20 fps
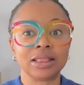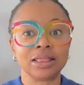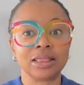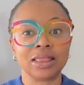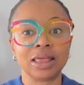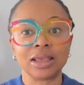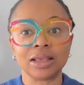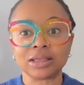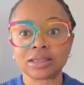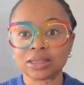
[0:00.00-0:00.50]

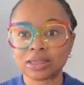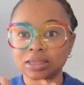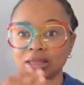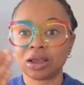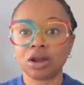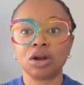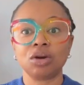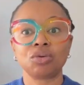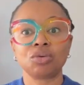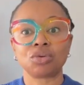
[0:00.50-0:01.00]
this
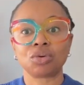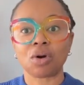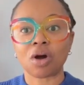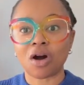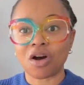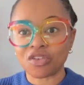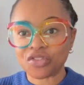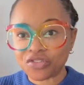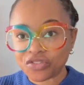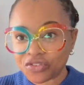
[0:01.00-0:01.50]

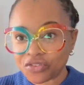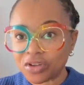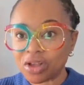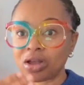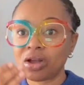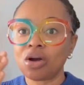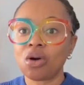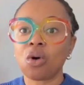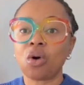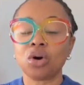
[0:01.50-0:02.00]
rough
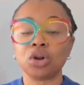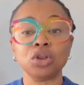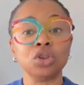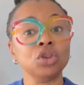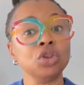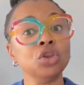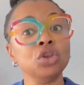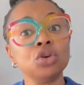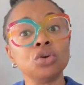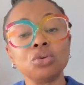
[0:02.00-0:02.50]
or
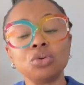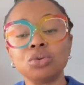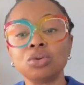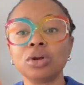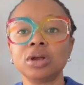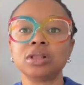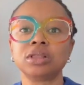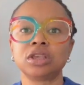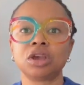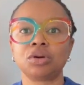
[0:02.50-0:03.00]
new
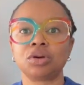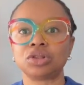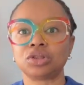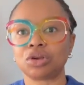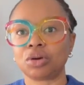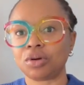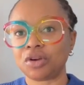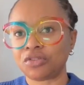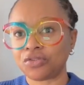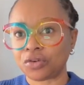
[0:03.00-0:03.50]

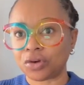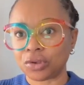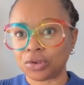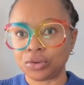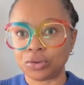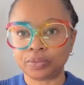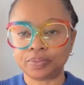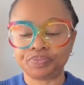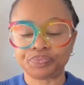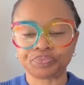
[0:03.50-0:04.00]
territory for
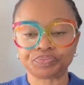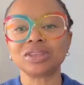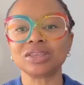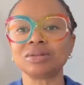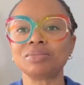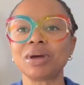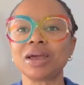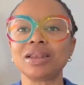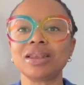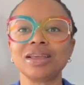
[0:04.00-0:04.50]
you. Until
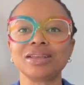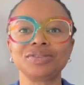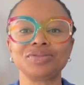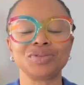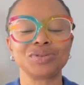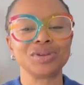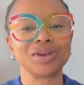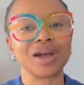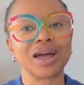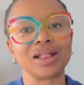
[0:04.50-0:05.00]
my next
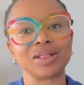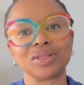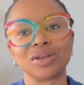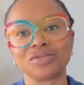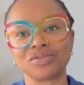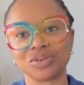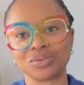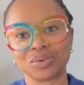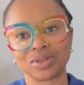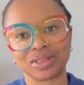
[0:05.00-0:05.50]
video, I
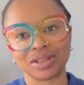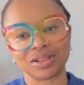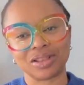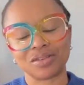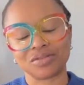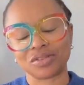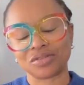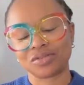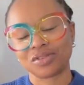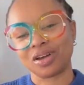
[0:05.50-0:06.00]
love you with the
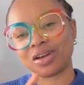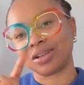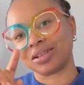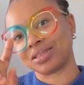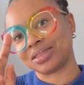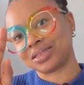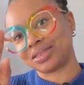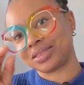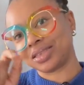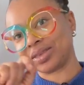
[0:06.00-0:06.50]
love of God.
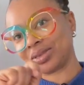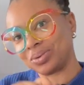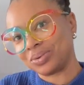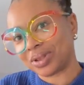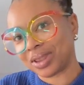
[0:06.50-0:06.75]
See you.